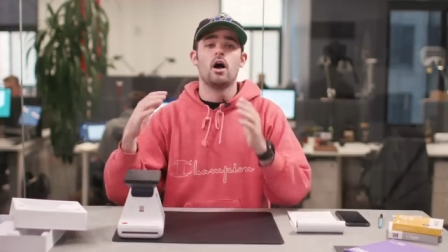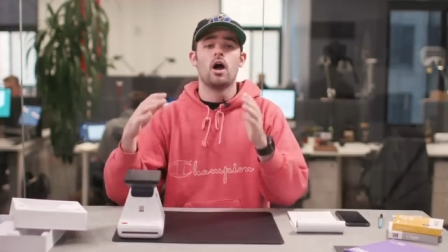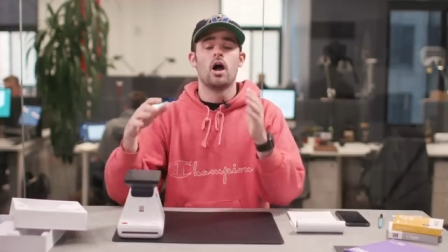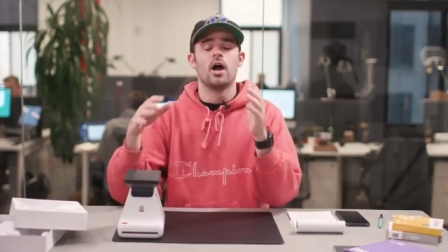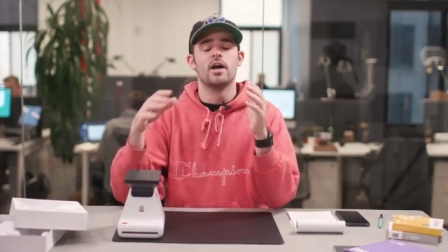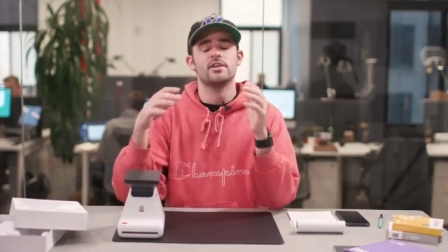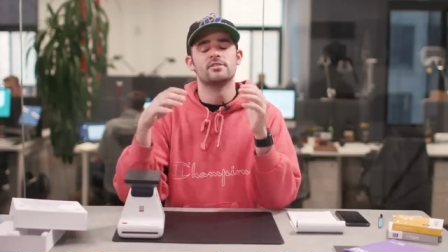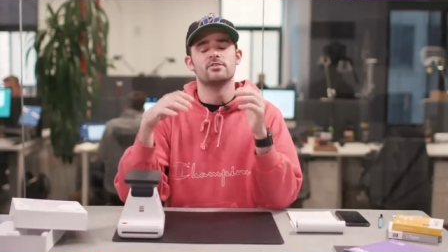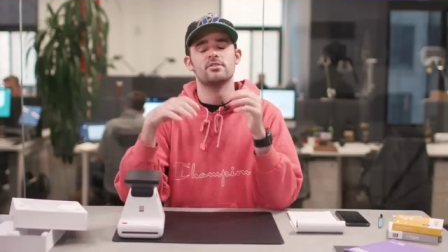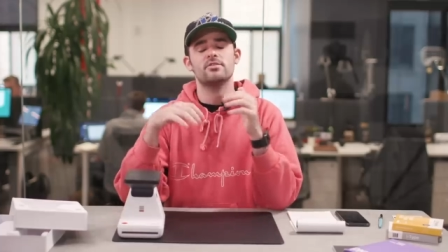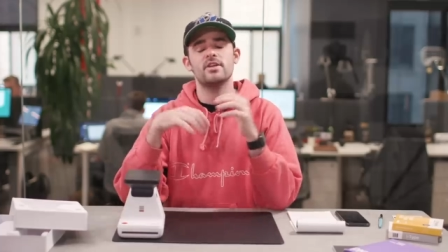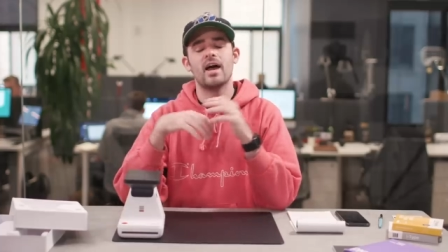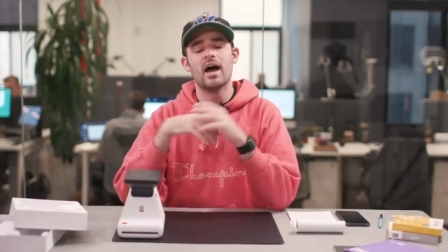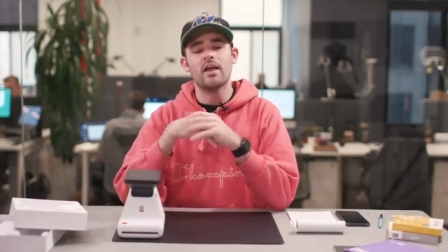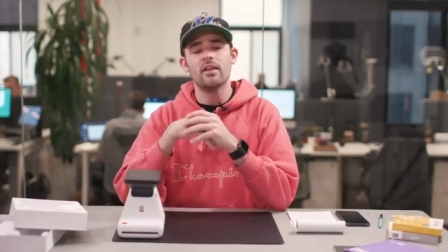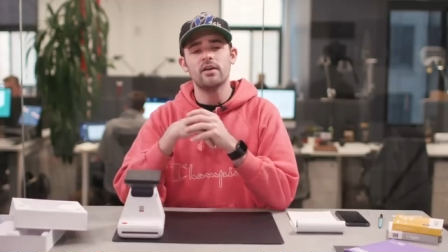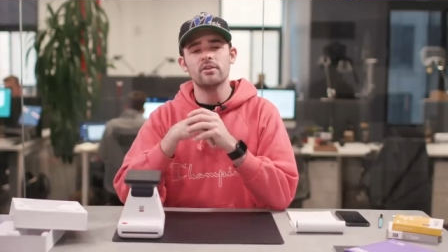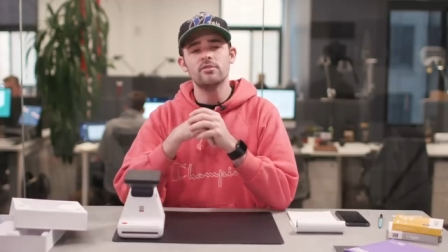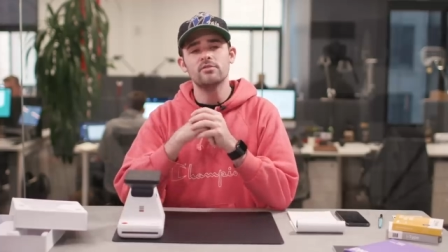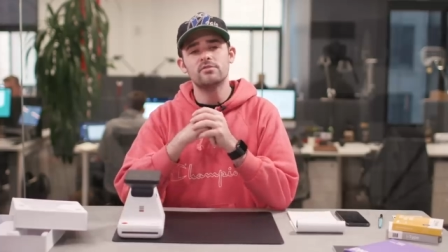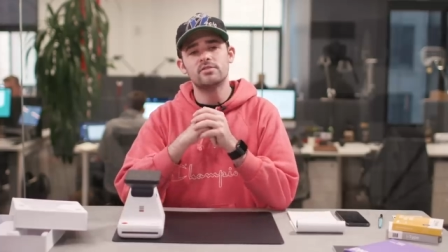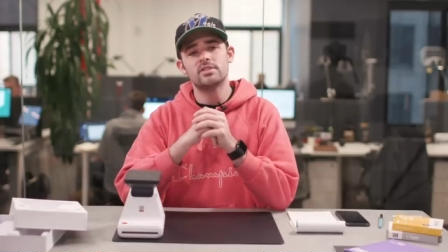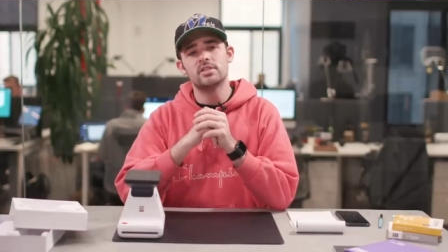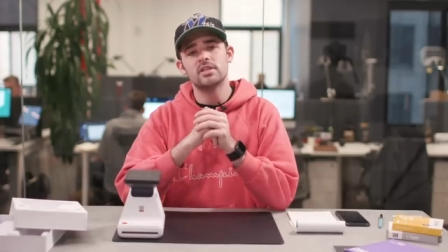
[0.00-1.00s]
All right, so now
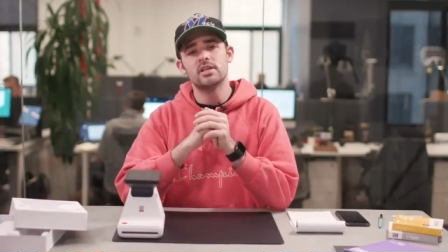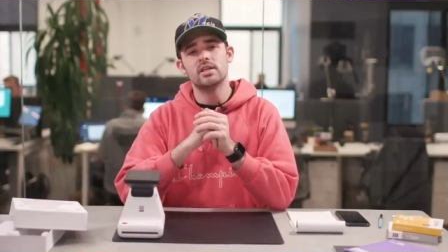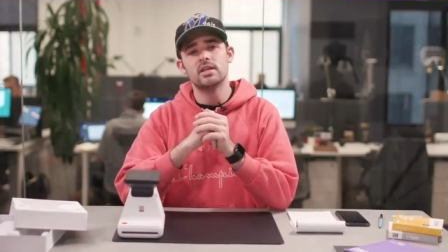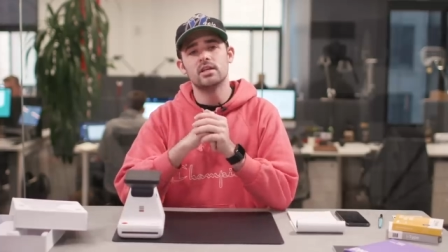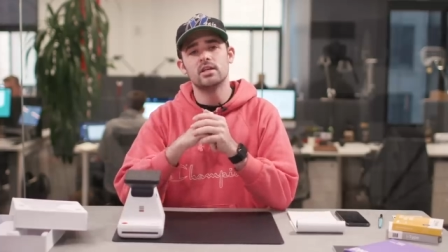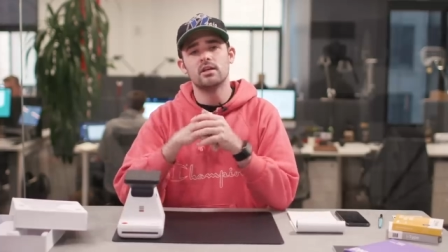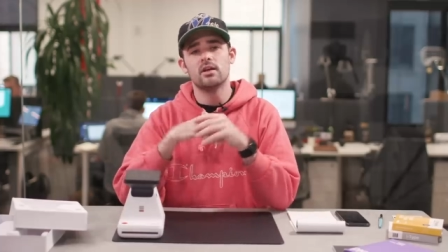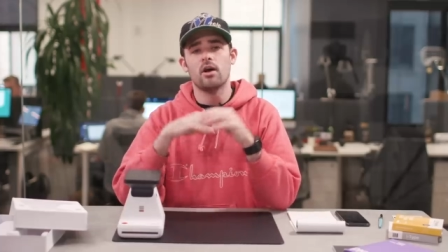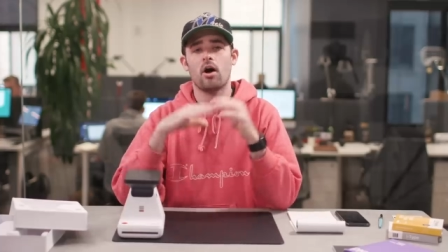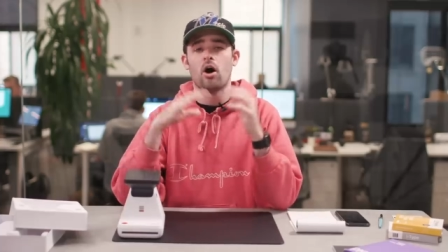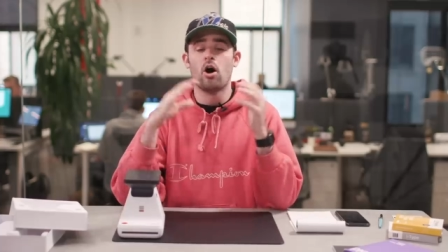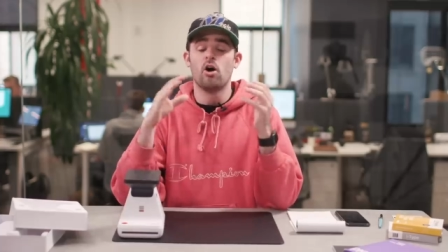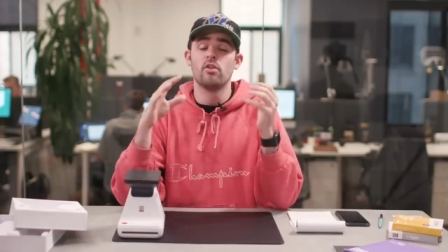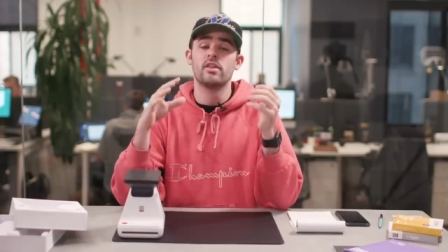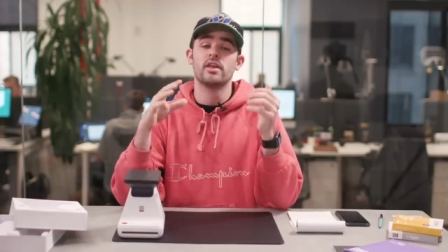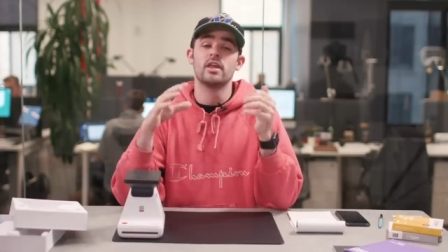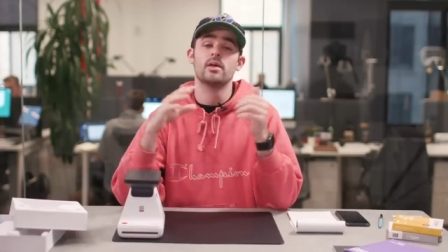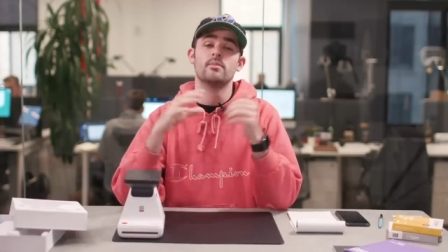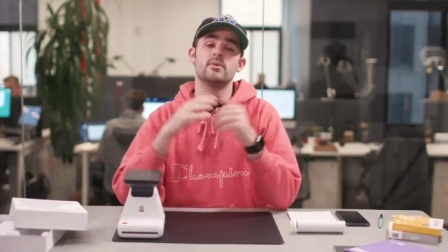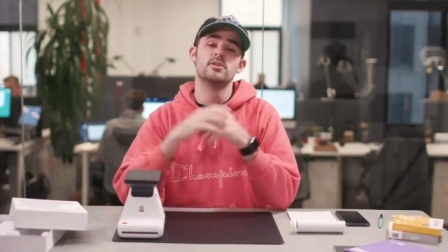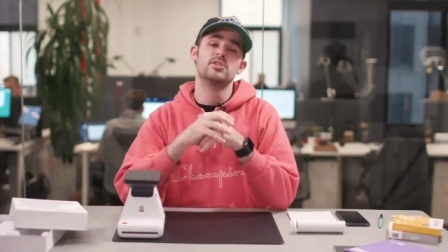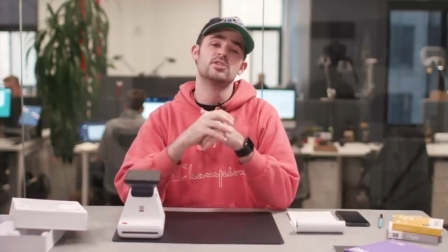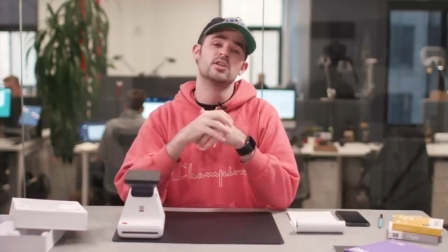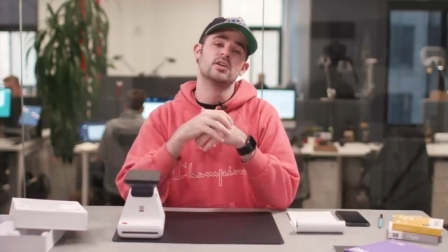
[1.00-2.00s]
that you've seen all the
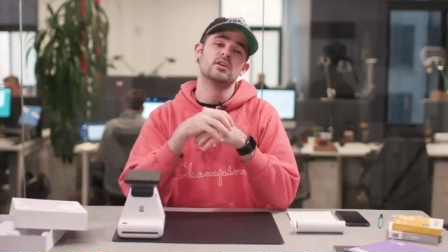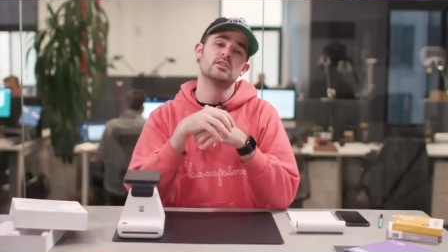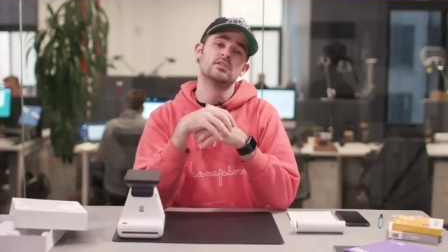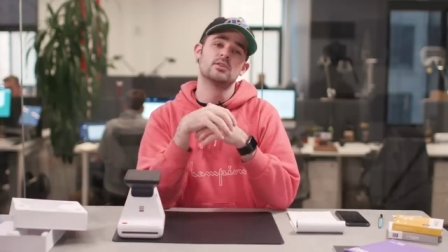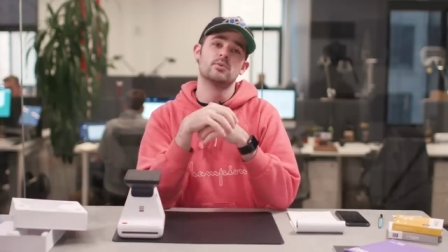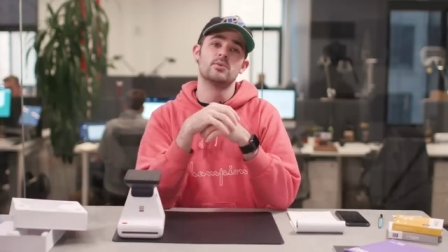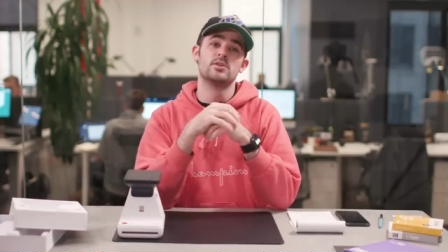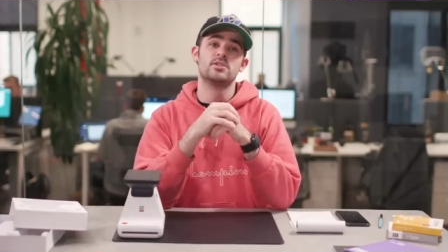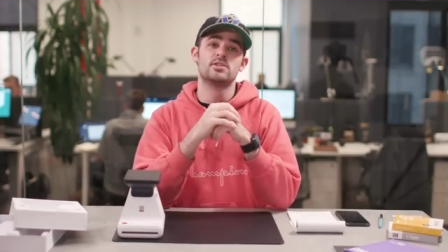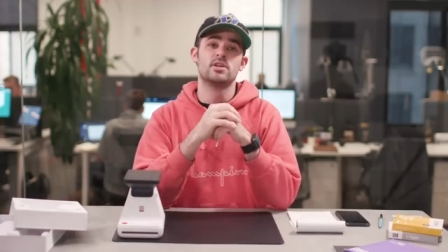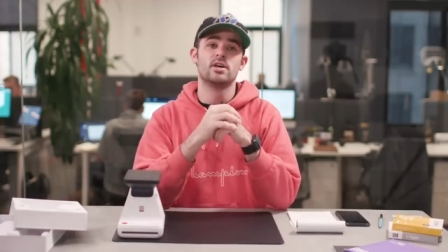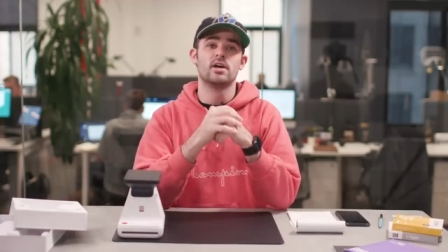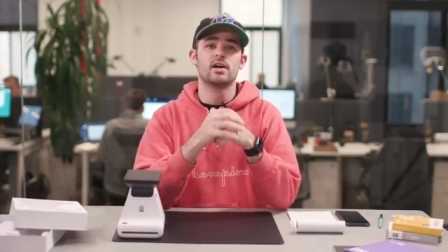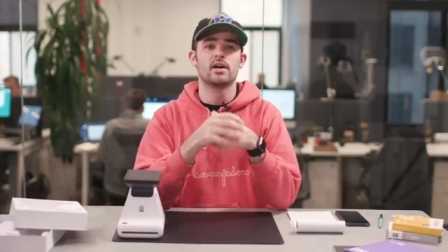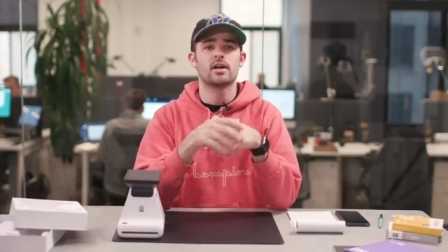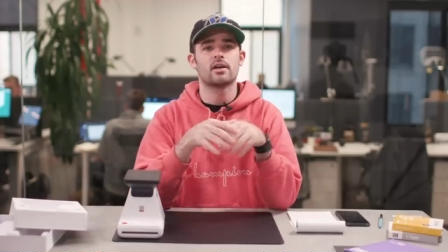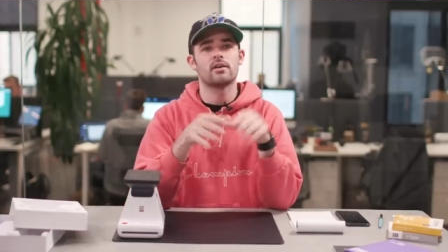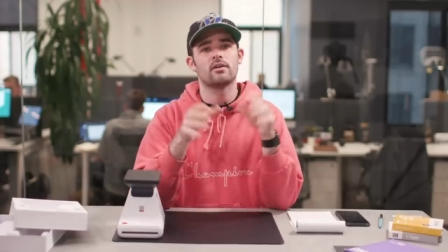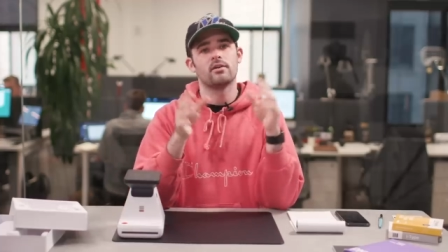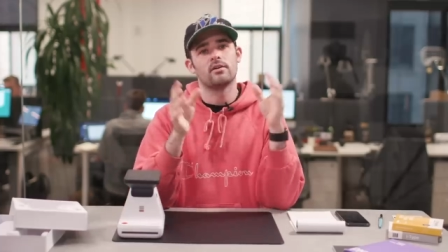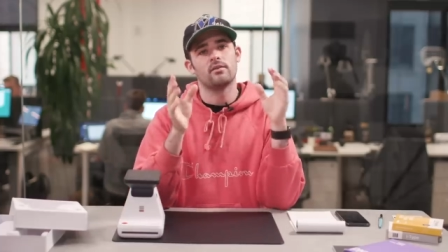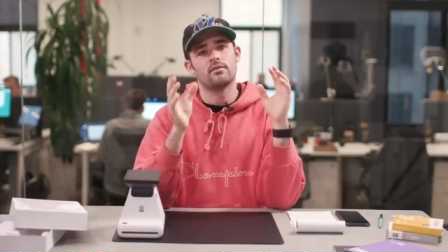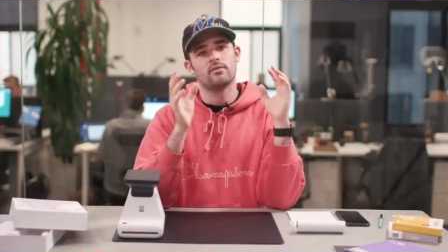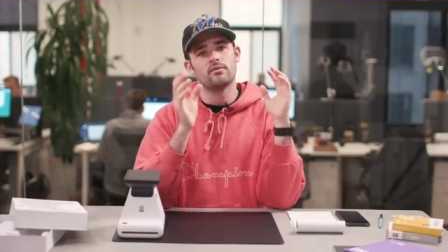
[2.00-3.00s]
images that we took